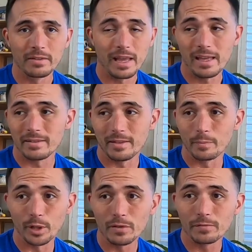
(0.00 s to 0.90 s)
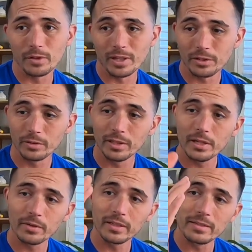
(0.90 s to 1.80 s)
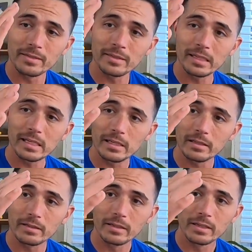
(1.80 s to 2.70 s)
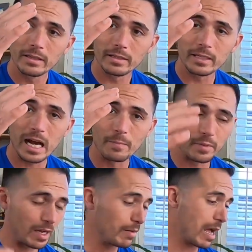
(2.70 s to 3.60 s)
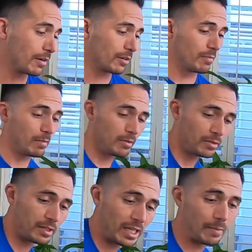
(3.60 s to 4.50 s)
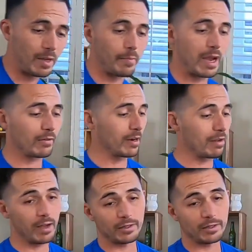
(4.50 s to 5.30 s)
And the blood flow, like you'll literally see the top. I, I don't know, maybe you'll see it in my back right now.